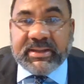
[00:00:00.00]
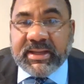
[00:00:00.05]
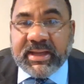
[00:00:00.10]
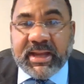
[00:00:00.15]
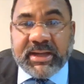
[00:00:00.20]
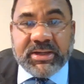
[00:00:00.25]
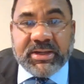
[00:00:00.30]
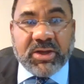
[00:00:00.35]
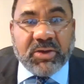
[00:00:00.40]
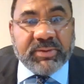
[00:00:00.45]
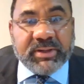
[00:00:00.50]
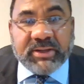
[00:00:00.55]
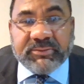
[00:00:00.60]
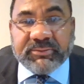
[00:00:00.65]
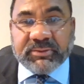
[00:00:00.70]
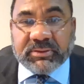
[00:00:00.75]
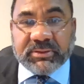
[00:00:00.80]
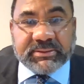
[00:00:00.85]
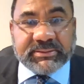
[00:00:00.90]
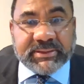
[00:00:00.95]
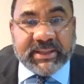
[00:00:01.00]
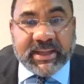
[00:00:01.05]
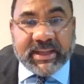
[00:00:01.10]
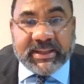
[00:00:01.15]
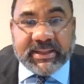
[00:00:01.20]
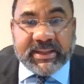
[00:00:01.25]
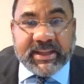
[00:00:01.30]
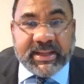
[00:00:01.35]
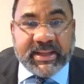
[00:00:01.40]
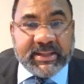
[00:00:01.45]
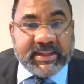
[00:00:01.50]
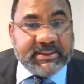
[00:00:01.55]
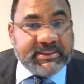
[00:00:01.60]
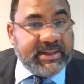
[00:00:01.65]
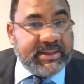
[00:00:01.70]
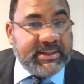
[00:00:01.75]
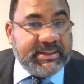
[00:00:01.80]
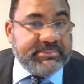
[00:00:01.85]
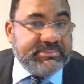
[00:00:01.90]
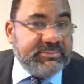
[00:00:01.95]
and no one ever looks at it, and
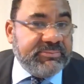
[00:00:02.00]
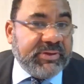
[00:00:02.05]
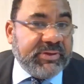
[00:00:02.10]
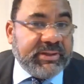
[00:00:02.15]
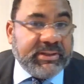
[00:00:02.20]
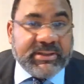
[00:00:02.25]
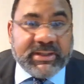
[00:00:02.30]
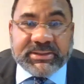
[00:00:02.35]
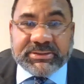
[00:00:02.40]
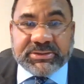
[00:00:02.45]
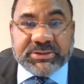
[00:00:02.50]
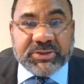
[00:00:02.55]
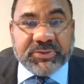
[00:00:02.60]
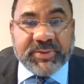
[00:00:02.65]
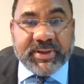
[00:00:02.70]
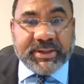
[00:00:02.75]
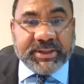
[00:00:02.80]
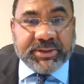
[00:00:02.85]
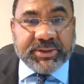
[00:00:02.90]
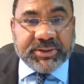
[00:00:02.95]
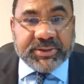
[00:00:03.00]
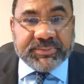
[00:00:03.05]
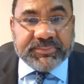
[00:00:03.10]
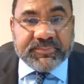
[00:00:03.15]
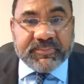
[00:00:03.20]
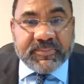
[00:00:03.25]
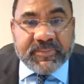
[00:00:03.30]
it really doesn't do any good.